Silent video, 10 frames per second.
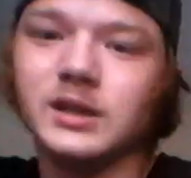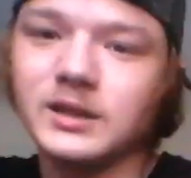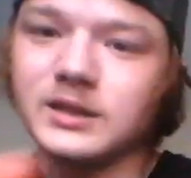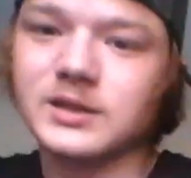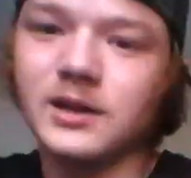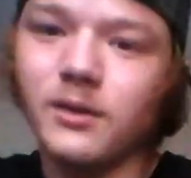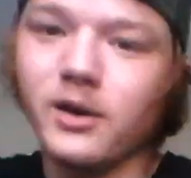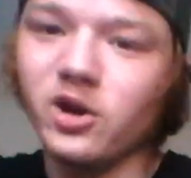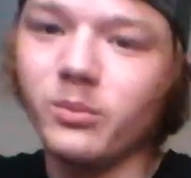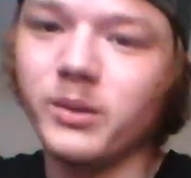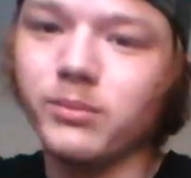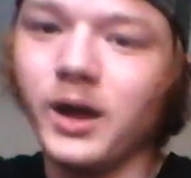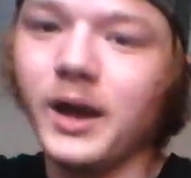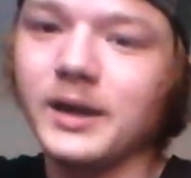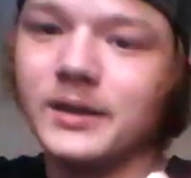Like this side right here will be
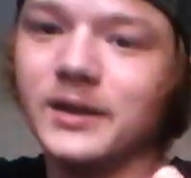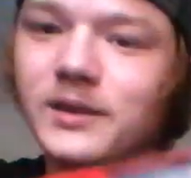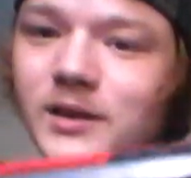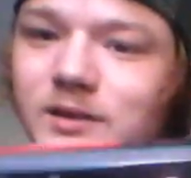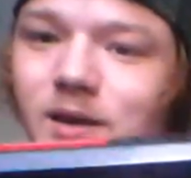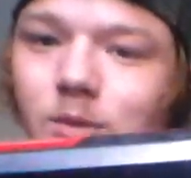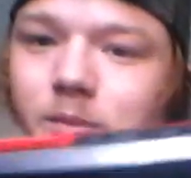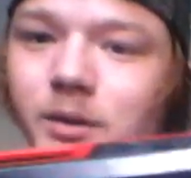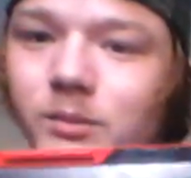black, and then this side would be